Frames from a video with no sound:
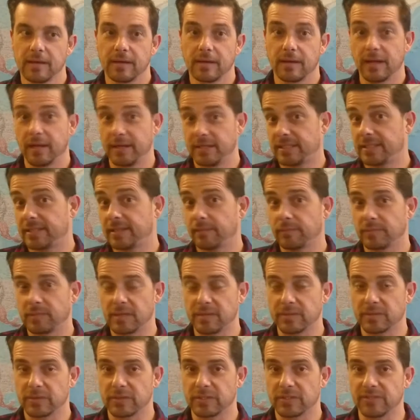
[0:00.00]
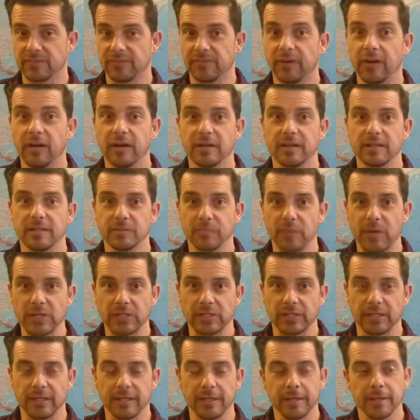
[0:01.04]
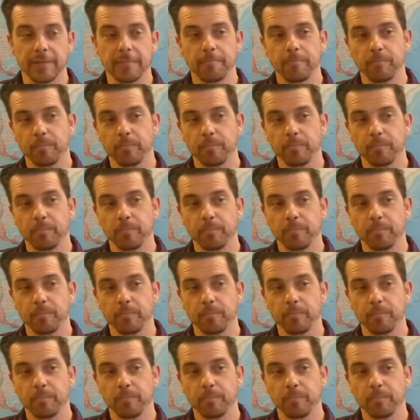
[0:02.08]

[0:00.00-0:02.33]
and sometimes on safari especially,